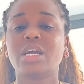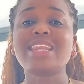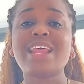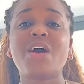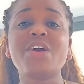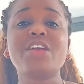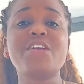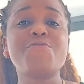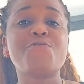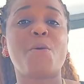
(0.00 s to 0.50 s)

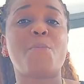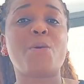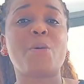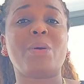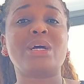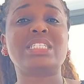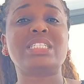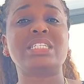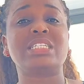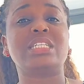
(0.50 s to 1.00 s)
Now, if your
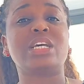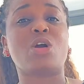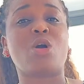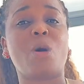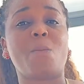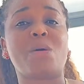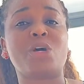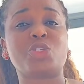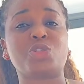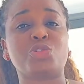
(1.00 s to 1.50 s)
property is a
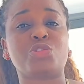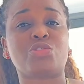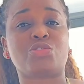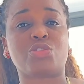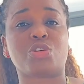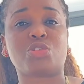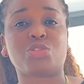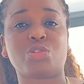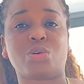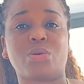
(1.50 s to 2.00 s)
commercial
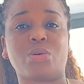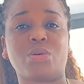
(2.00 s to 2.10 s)
structure,